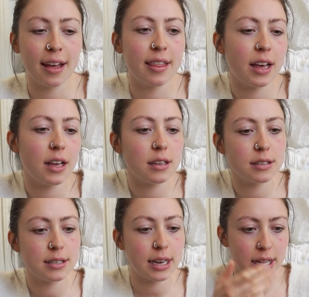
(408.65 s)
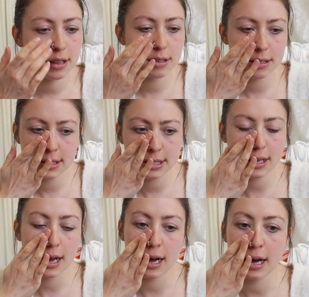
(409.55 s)
I think, since
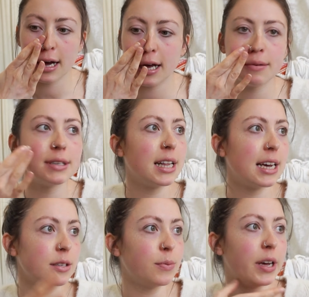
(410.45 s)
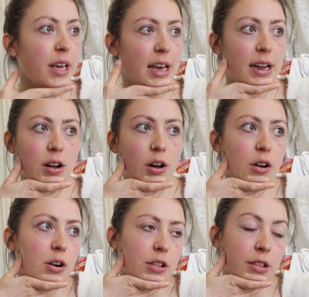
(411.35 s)
I was last working
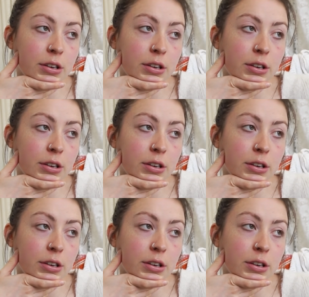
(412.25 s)
on